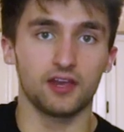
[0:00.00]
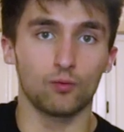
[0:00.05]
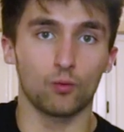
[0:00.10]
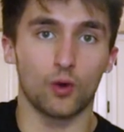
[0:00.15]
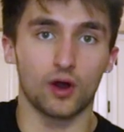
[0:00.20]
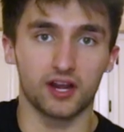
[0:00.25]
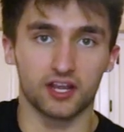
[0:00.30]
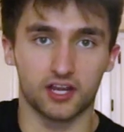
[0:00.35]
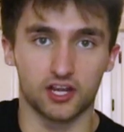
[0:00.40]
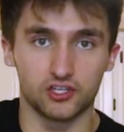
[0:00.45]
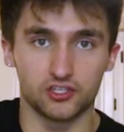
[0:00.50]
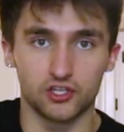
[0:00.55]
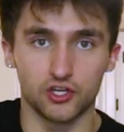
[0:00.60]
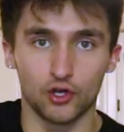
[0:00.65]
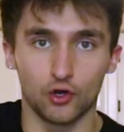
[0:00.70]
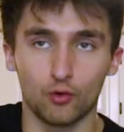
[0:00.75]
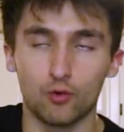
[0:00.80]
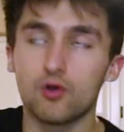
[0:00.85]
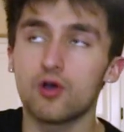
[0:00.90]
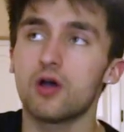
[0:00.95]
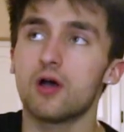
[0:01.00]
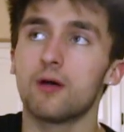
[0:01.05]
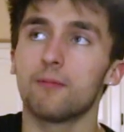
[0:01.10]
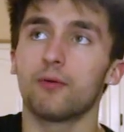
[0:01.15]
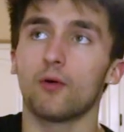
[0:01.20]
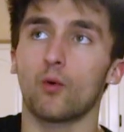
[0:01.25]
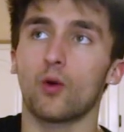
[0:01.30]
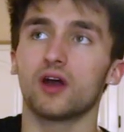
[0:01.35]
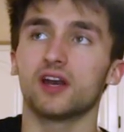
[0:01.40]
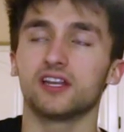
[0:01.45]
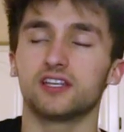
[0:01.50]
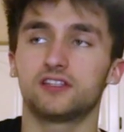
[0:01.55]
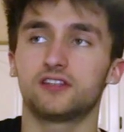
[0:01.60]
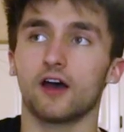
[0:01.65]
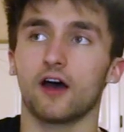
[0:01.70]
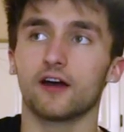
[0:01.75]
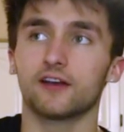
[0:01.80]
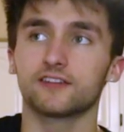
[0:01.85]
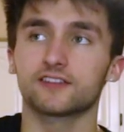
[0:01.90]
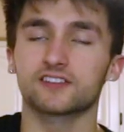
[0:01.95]
in what it can do, but what it
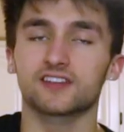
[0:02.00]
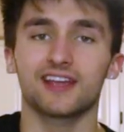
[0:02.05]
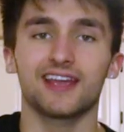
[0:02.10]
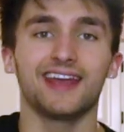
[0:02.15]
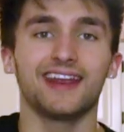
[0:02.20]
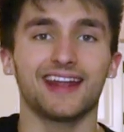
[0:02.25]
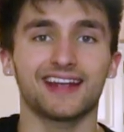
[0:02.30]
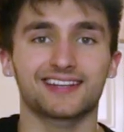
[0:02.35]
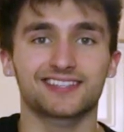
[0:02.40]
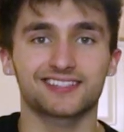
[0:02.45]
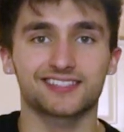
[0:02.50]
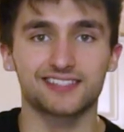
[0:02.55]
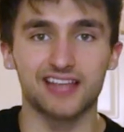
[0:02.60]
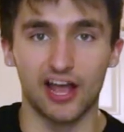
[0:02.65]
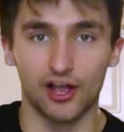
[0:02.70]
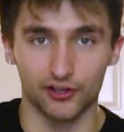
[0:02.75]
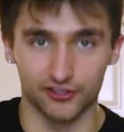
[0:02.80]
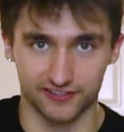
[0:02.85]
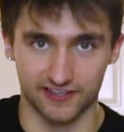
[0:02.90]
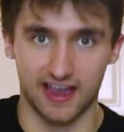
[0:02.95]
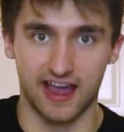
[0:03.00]
does, it excels